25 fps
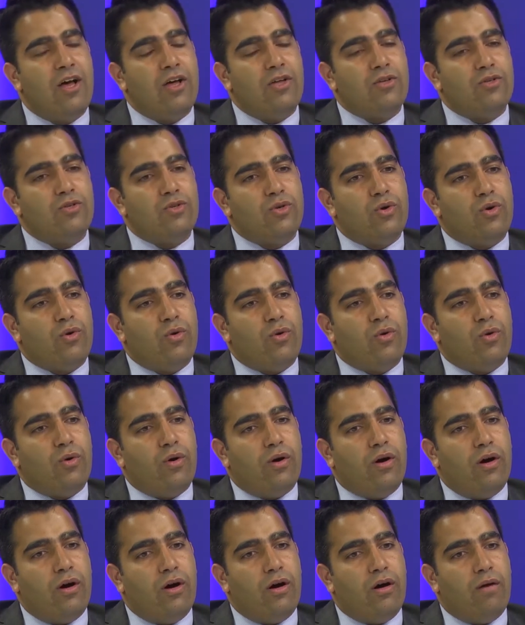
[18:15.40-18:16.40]

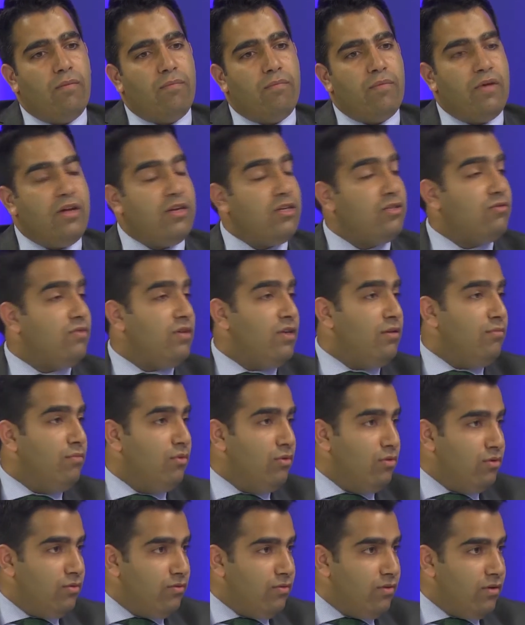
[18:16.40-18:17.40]
So it is very
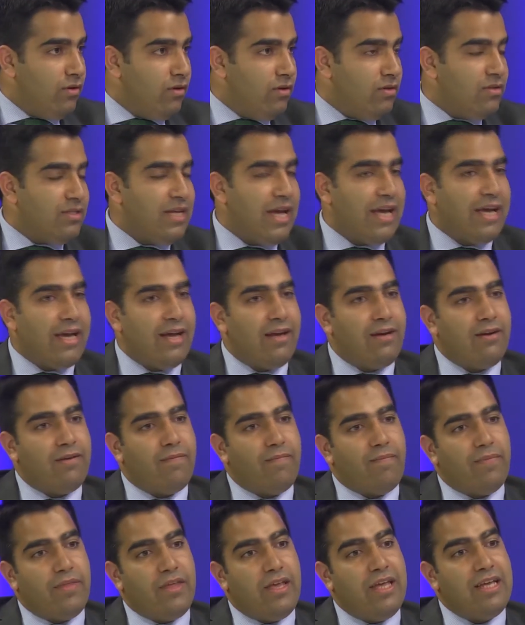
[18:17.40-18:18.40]
beautiful. Second,
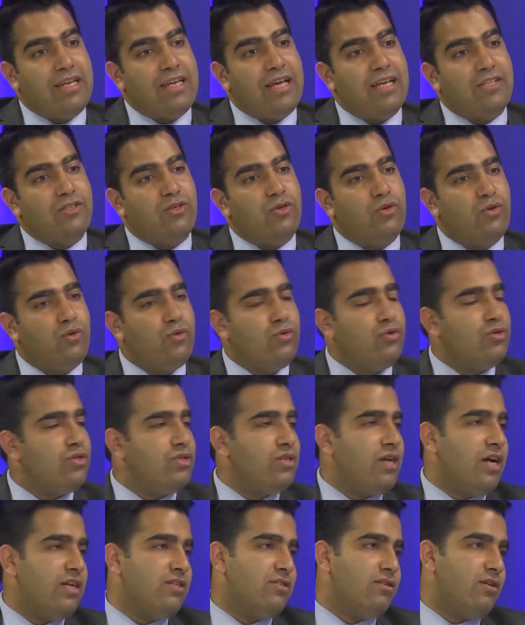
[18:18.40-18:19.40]
it has huge
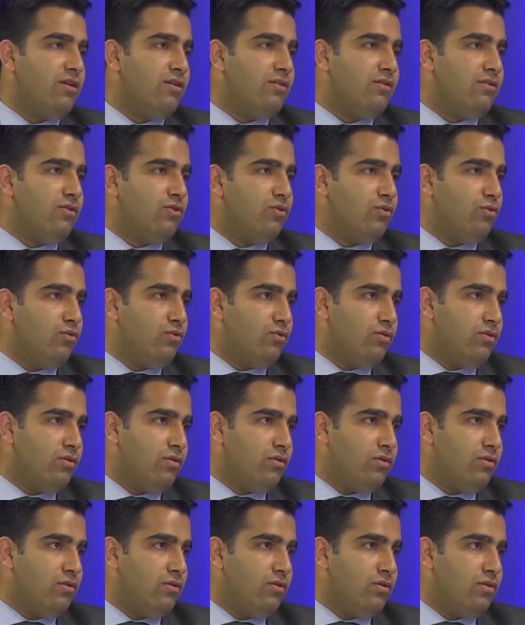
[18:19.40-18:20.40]
natural
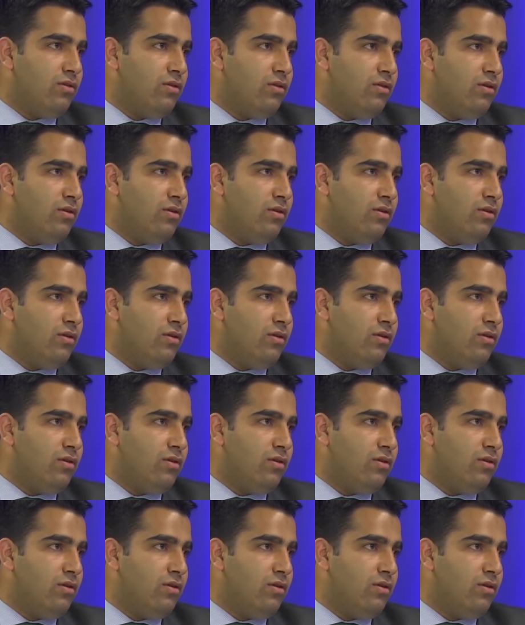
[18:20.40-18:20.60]
resources.